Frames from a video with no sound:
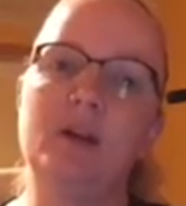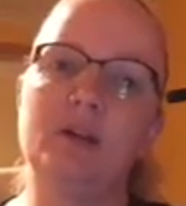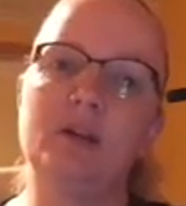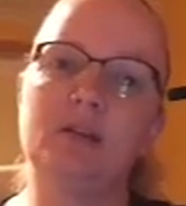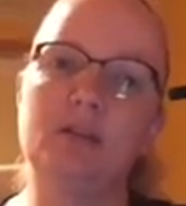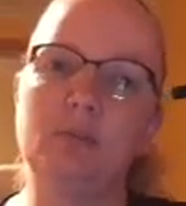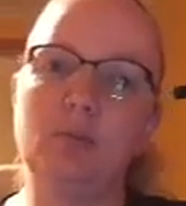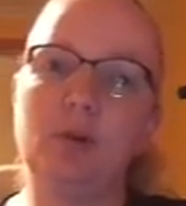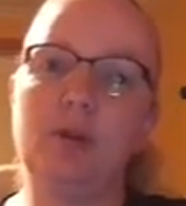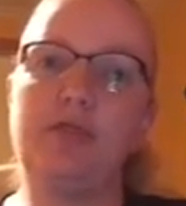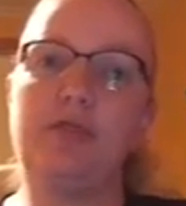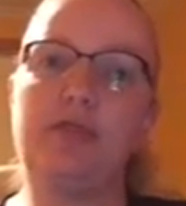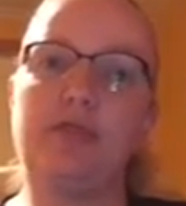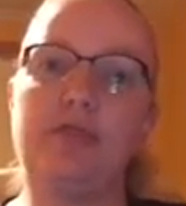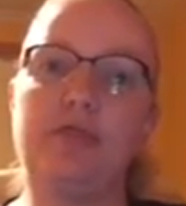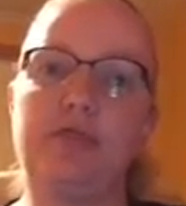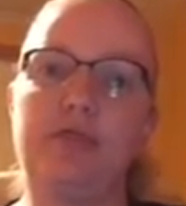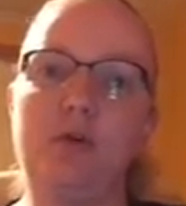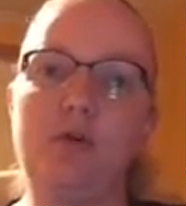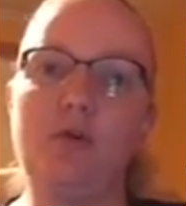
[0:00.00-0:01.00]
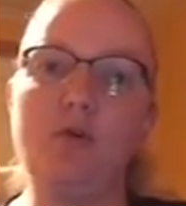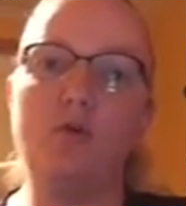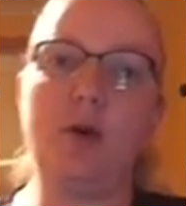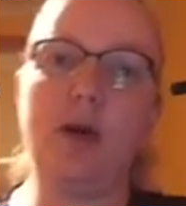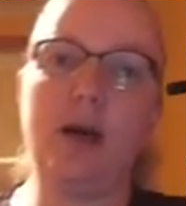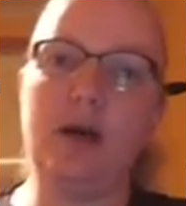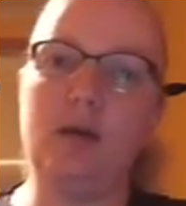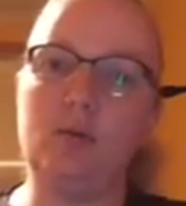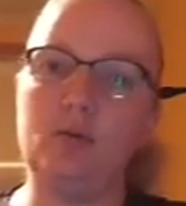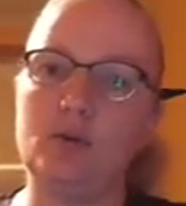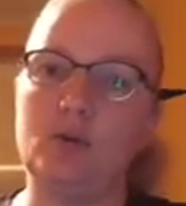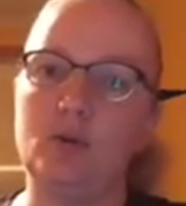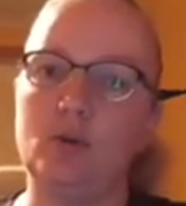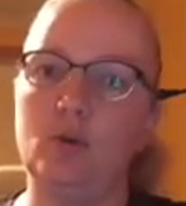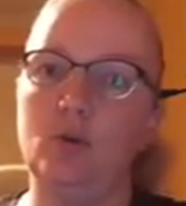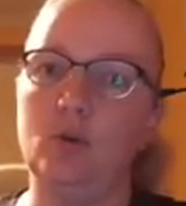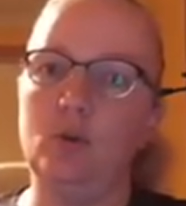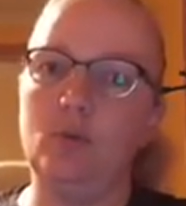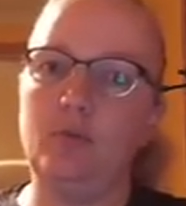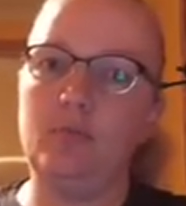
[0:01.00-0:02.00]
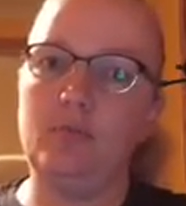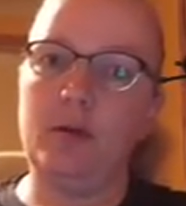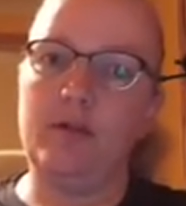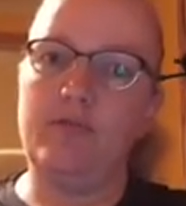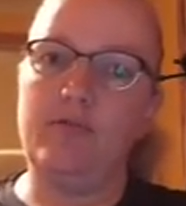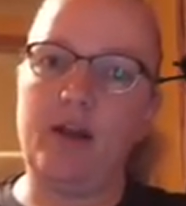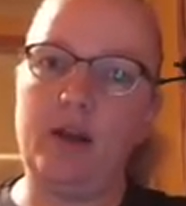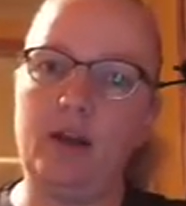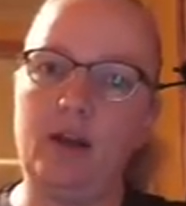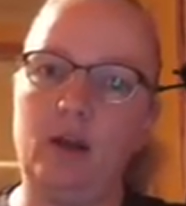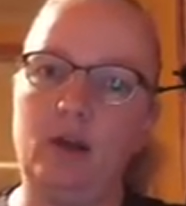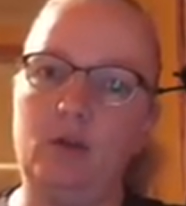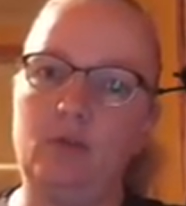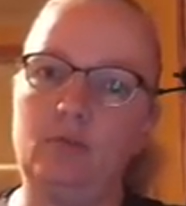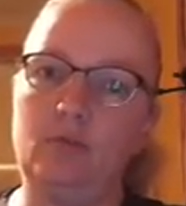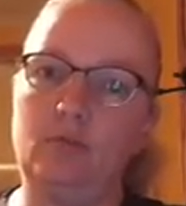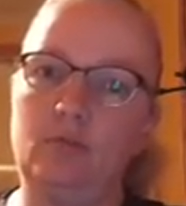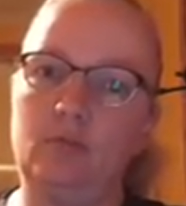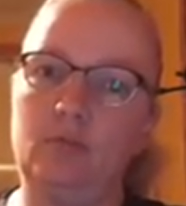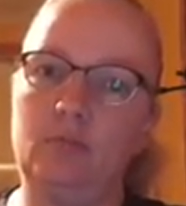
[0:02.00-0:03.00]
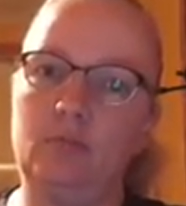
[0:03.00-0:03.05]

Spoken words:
So I'm going to throw out all of my fat clothes.